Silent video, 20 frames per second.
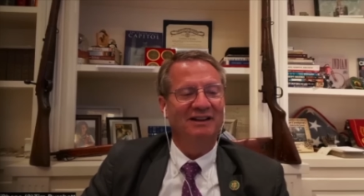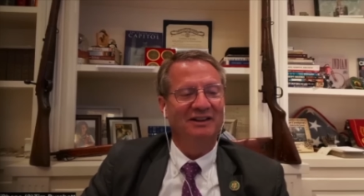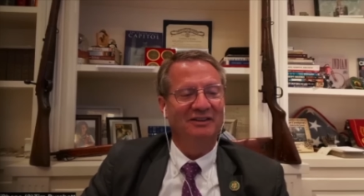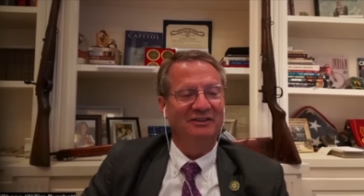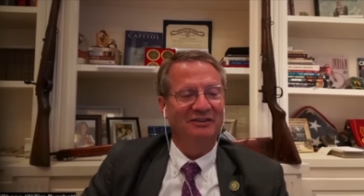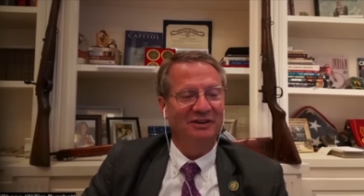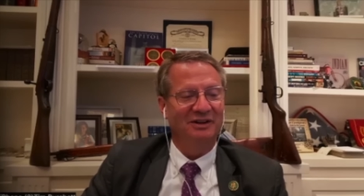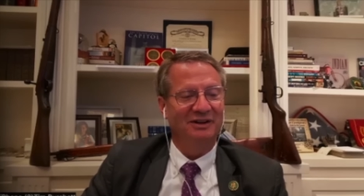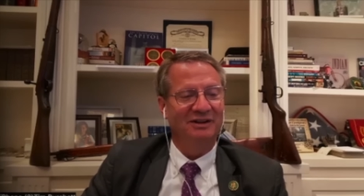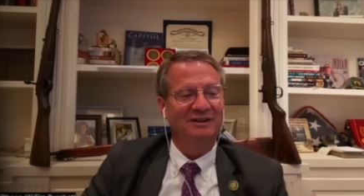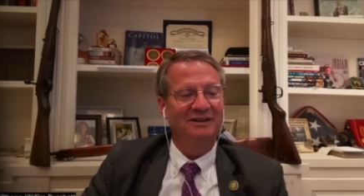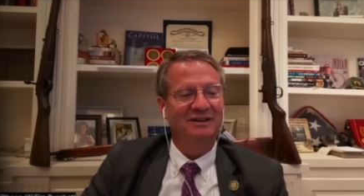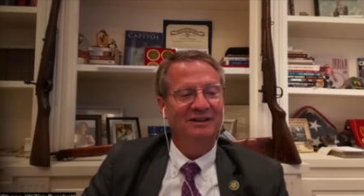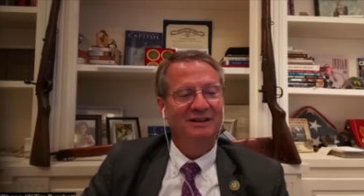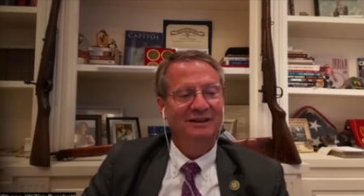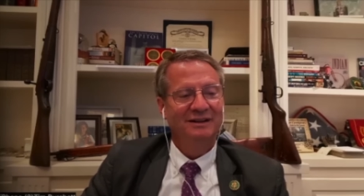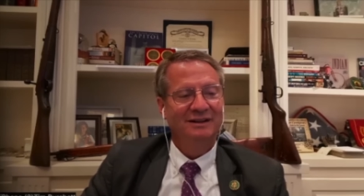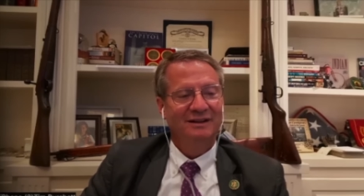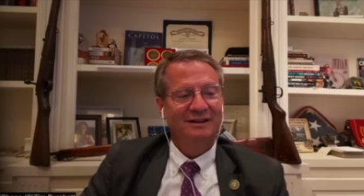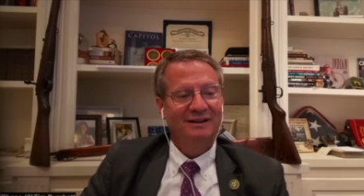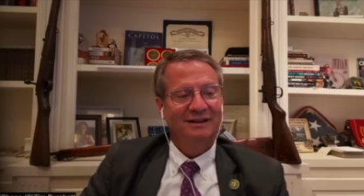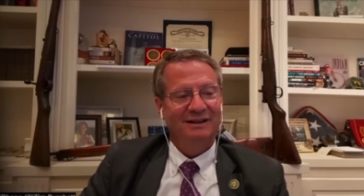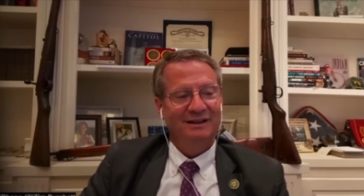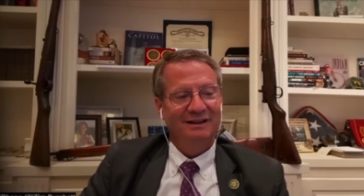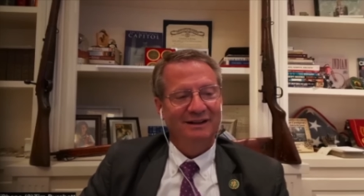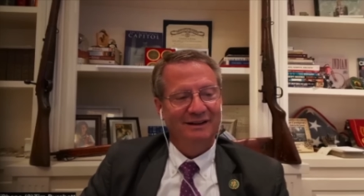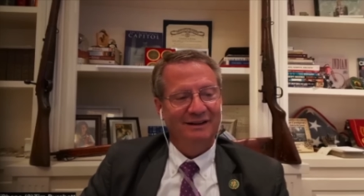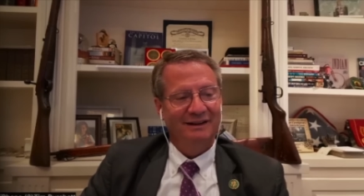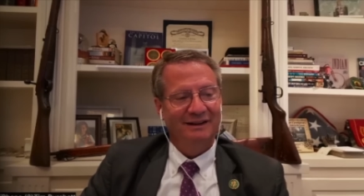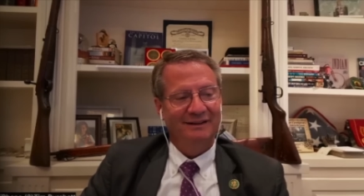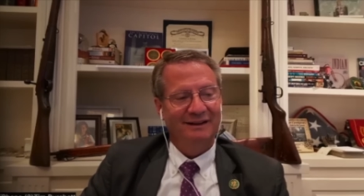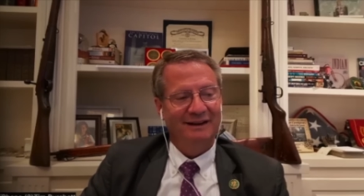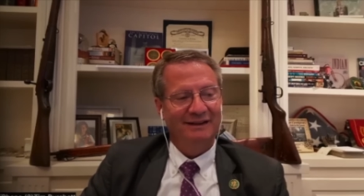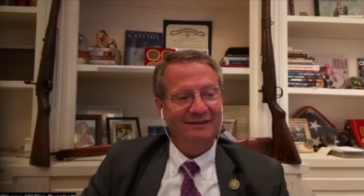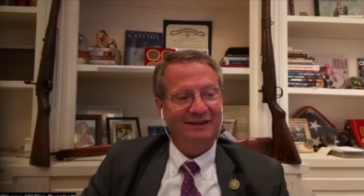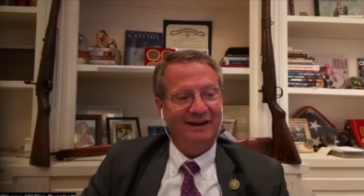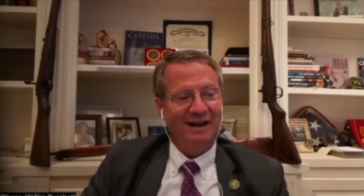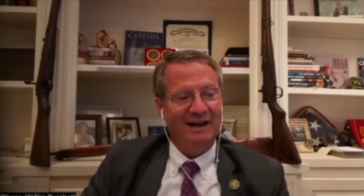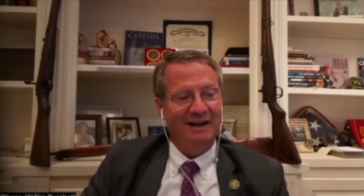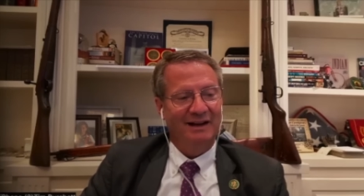Because
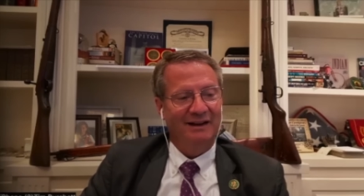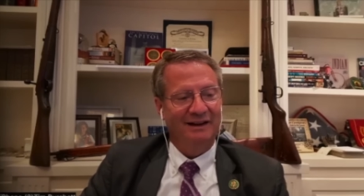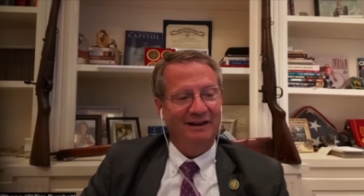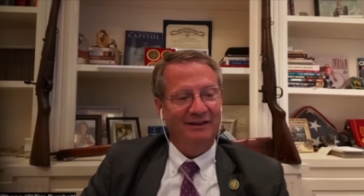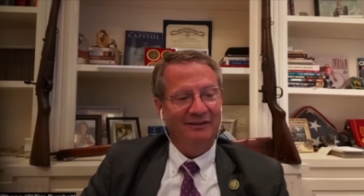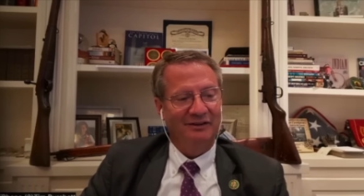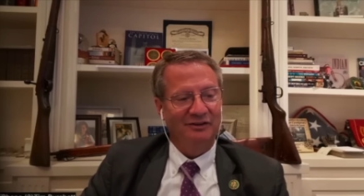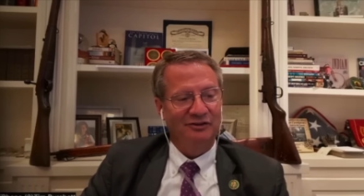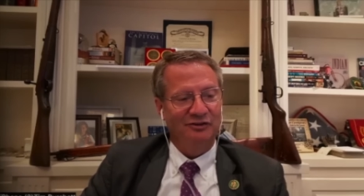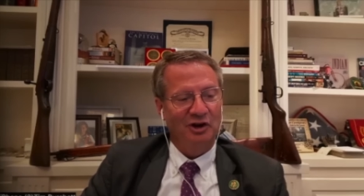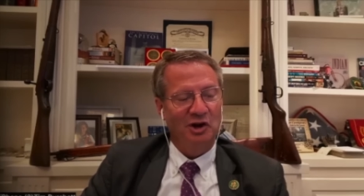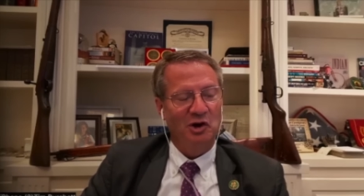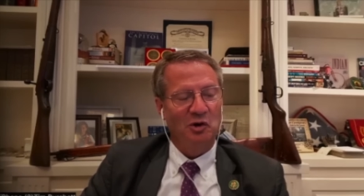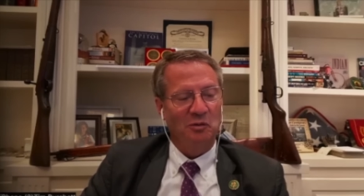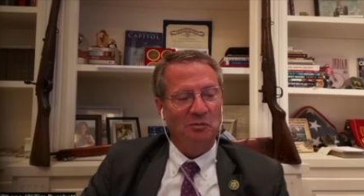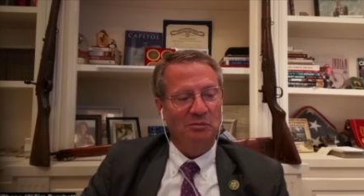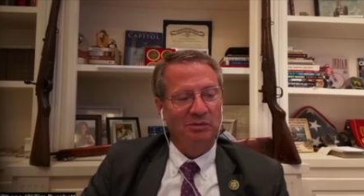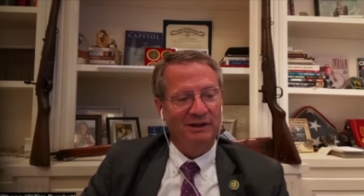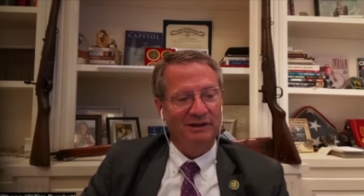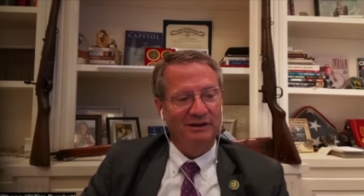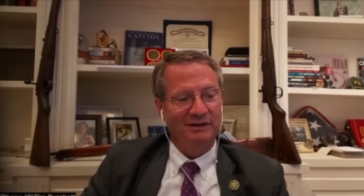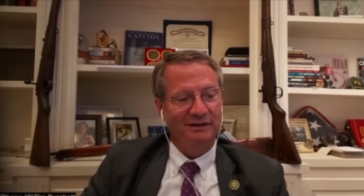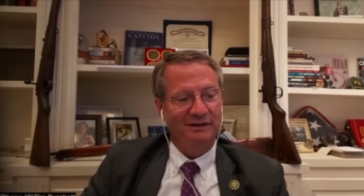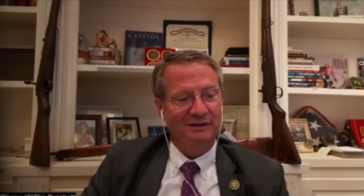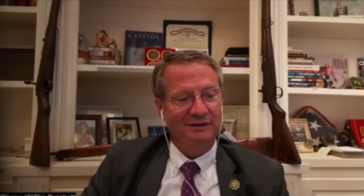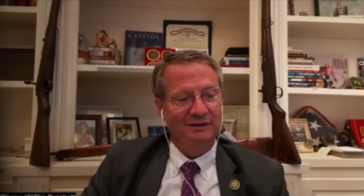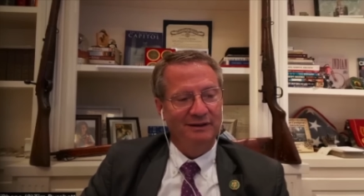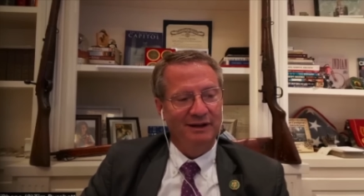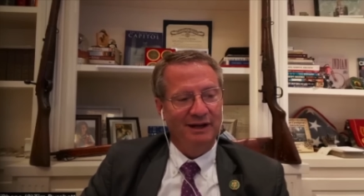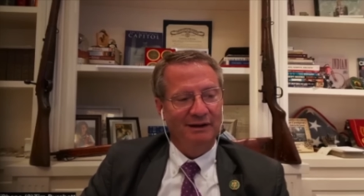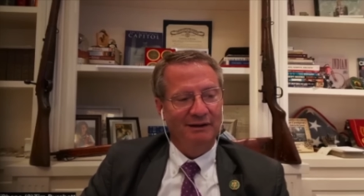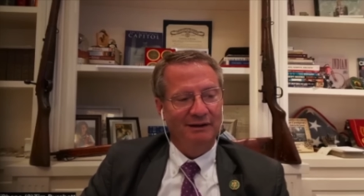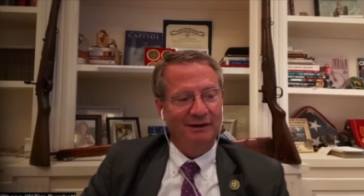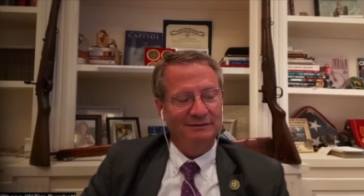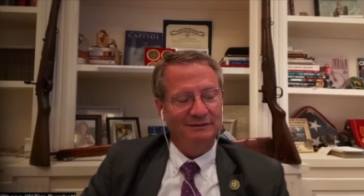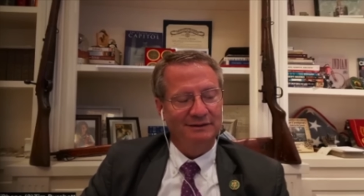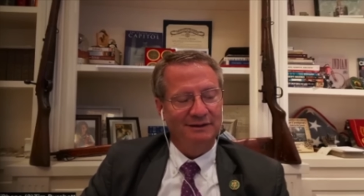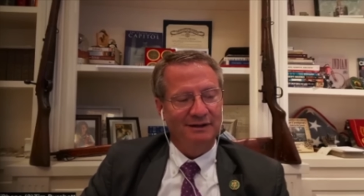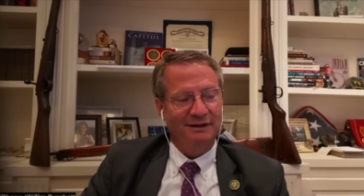that's a joke, but I